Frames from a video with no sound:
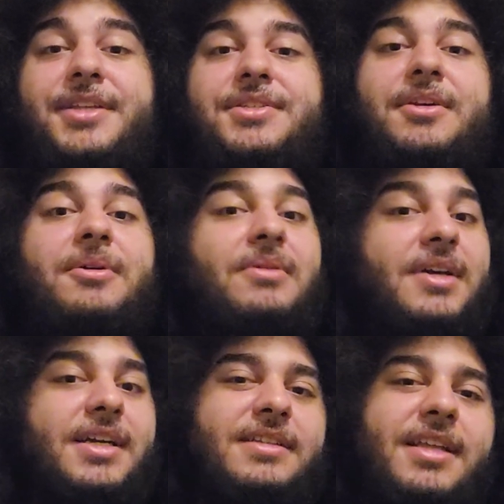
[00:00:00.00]
So
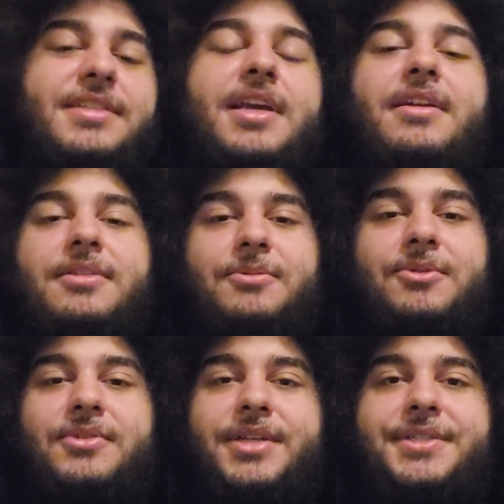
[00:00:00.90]
that's kind of the
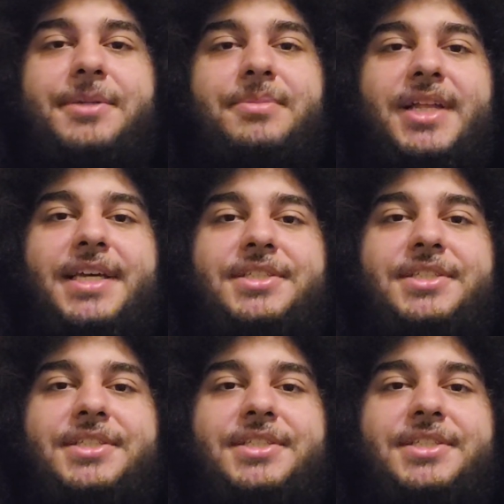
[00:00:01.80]
role that she plays.